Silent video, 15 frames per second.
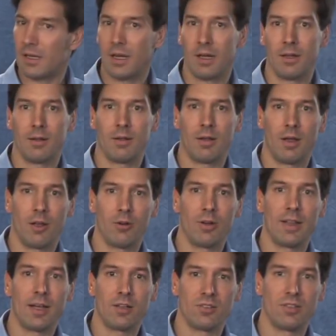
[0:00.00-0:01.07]
uh,
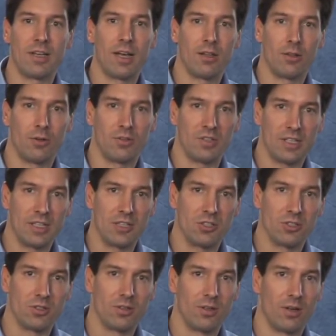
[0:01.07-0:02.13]
100,000 downloads
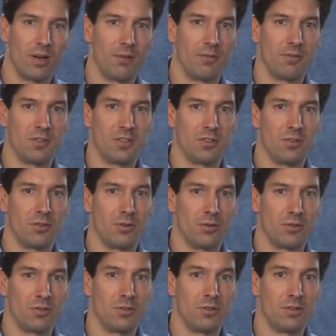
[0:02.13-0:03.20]
each off of
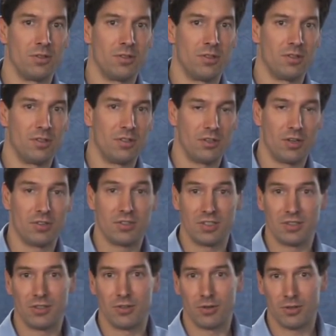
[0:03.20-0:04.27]
SysInternals to, to
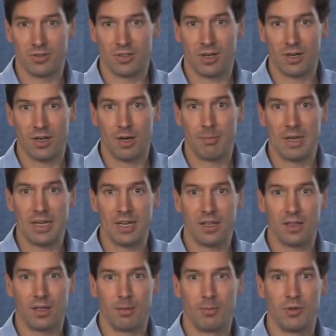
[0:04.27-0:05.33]
sysinternals.com, making
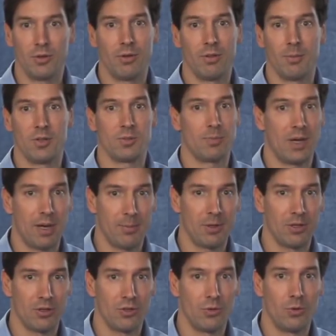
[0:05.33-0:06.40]
them two of the most
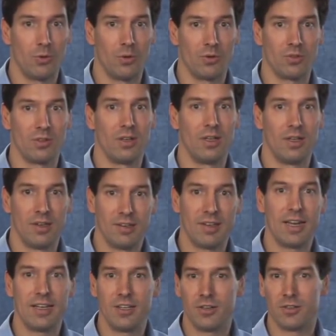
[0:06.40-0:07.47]
popular tools
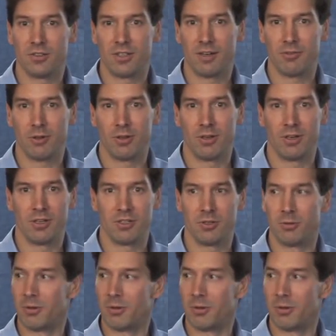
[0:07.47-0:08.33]
10 years after their initial